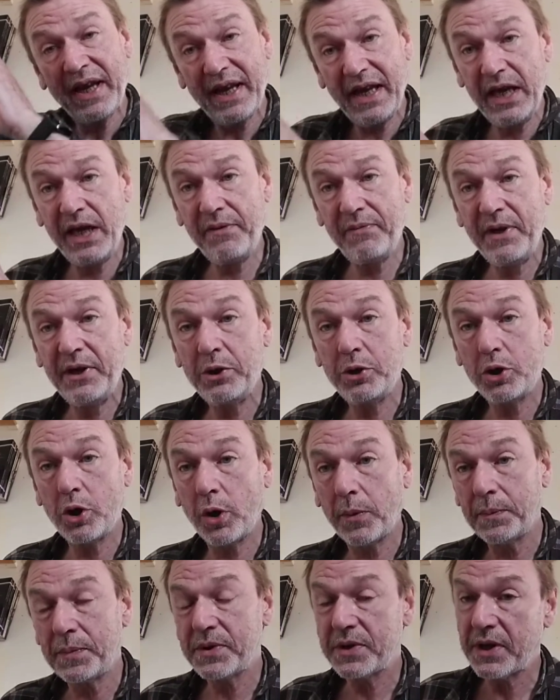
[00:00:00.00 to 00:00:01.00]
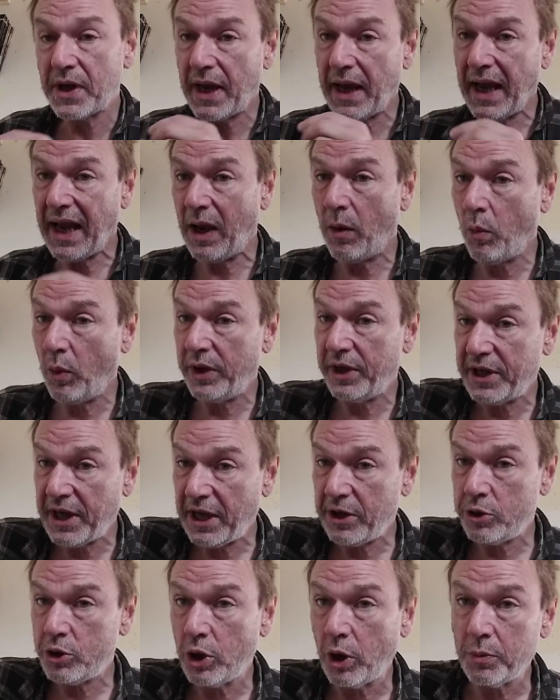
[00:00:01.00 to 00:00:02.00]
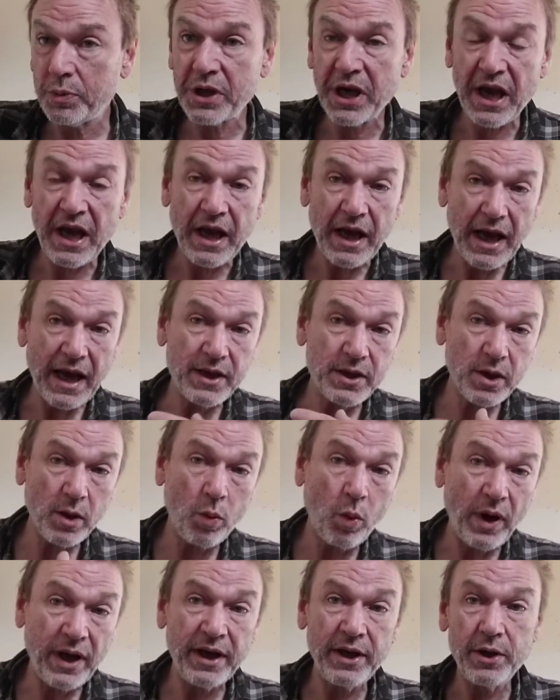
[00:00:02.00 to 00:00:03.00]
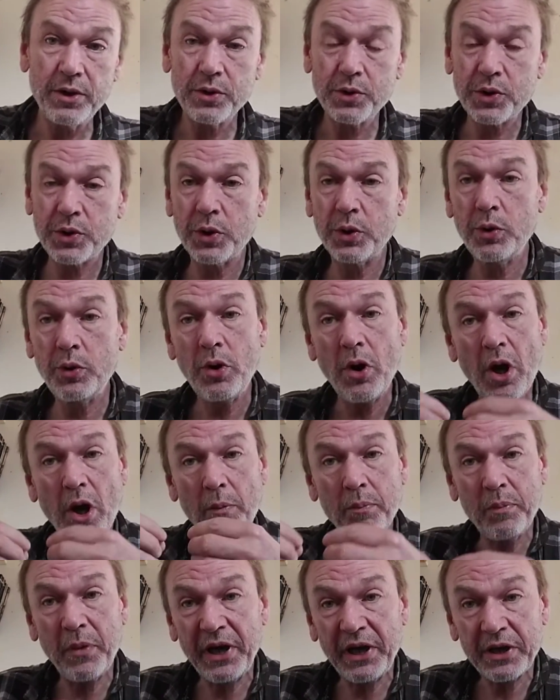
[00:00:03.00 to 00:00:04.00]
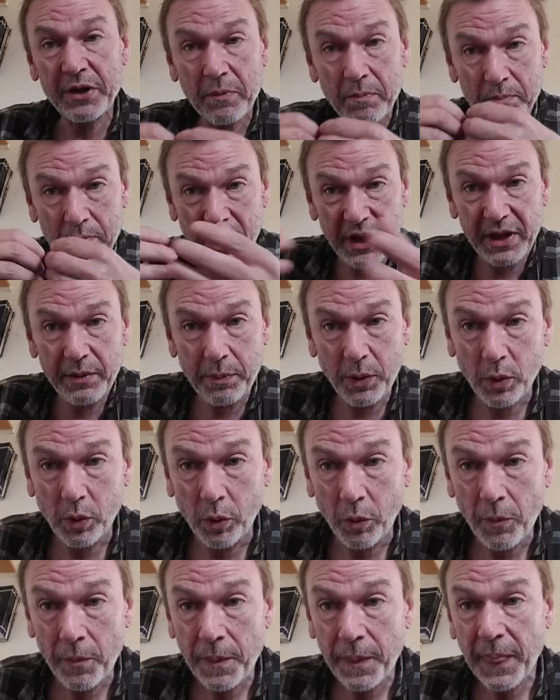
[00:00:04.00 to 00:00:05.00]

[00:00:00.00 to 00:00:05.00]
evening jobs, and weekend jobs as a way to meet people.